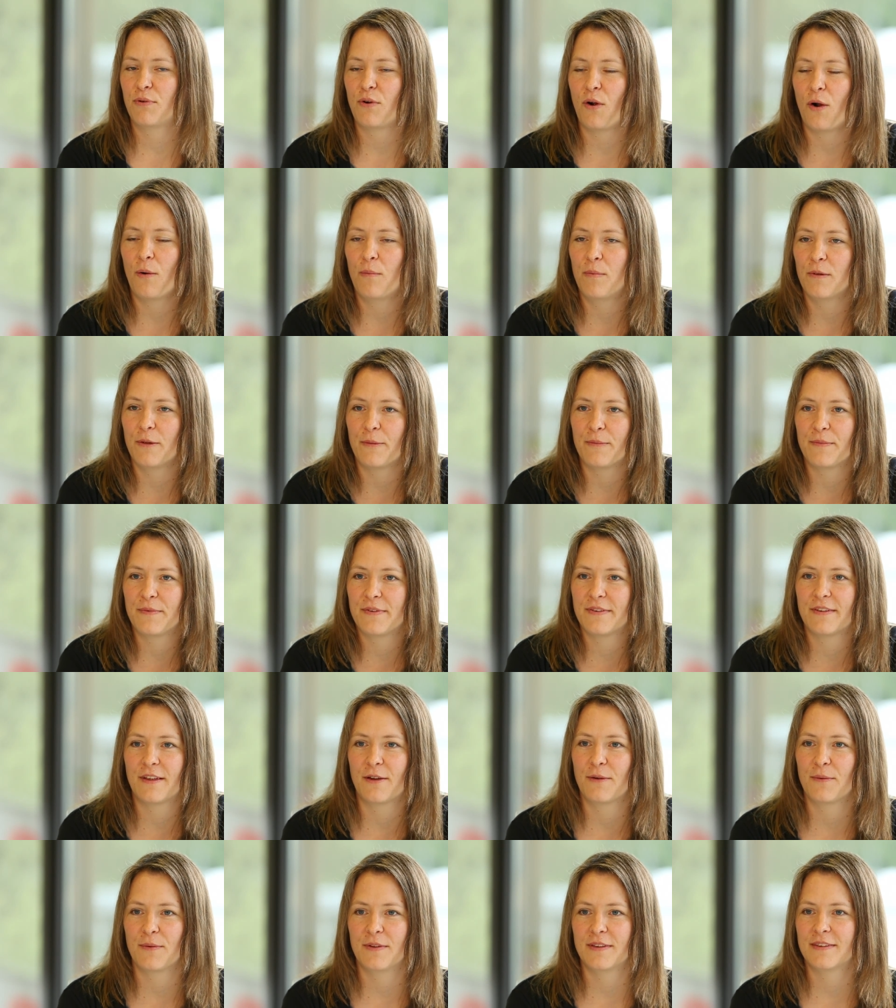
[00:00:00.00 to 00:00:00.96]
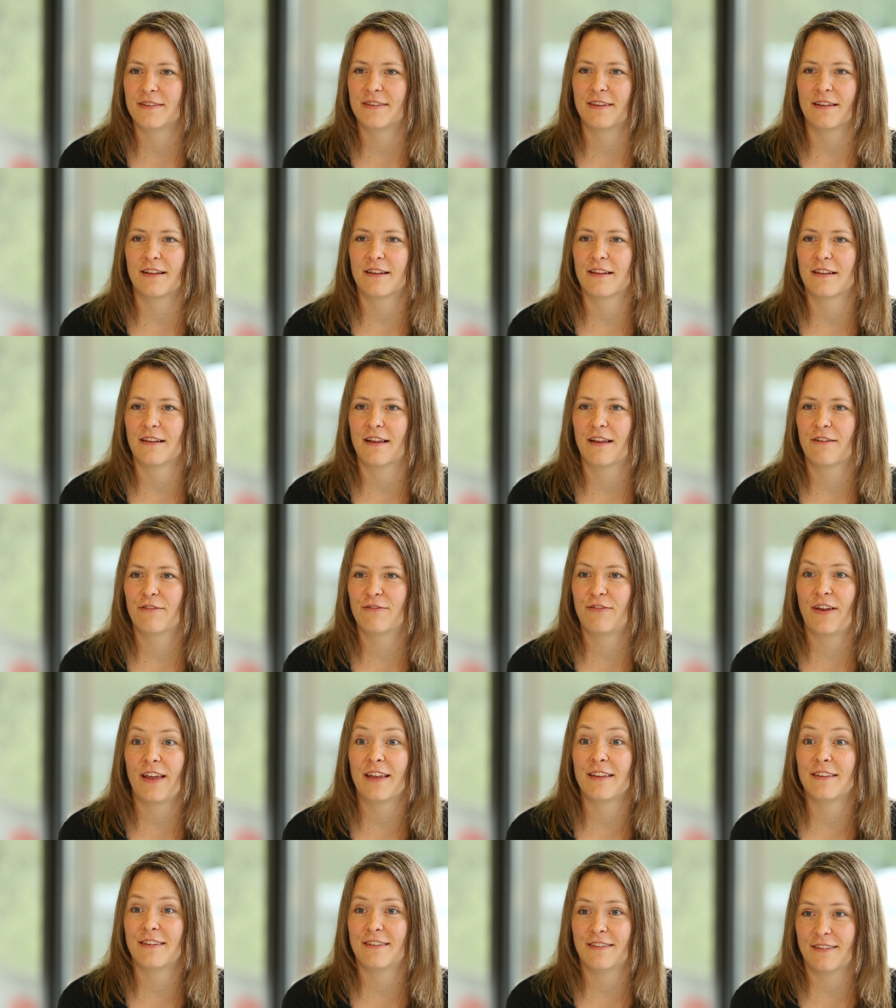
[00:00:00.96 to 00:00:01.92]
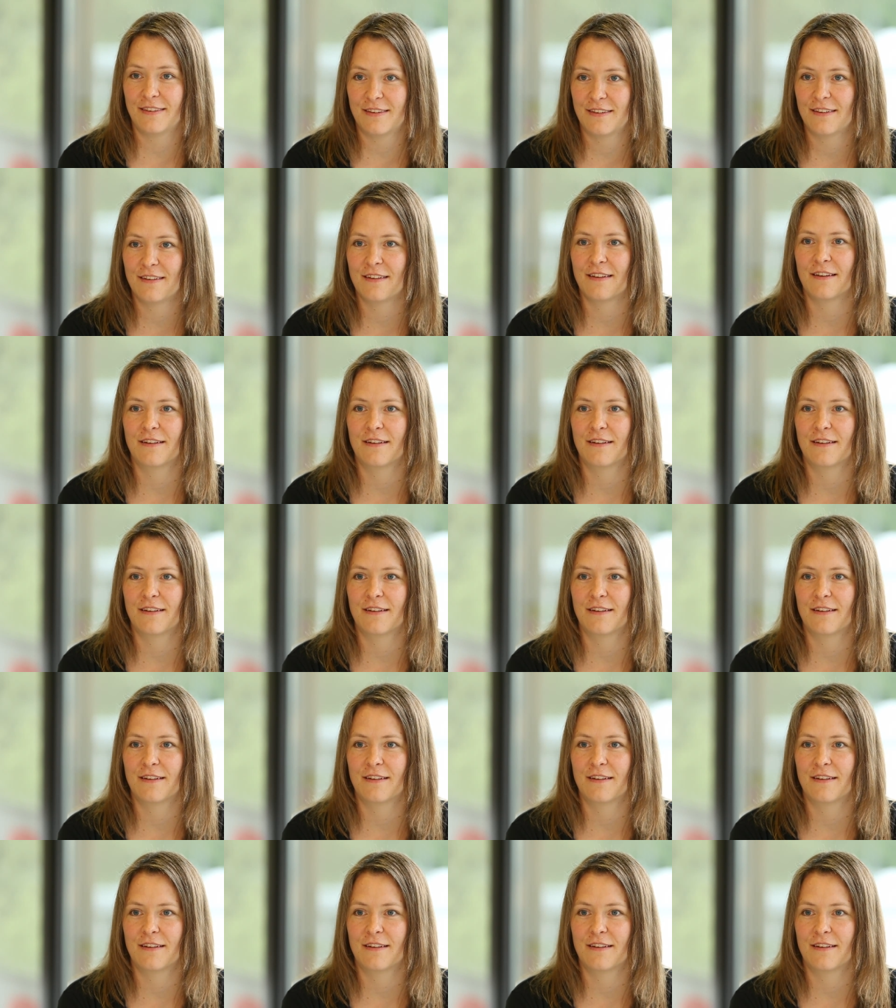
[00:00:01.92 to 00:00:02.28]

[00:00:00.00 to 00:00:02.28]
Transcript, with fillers: problems that we still face.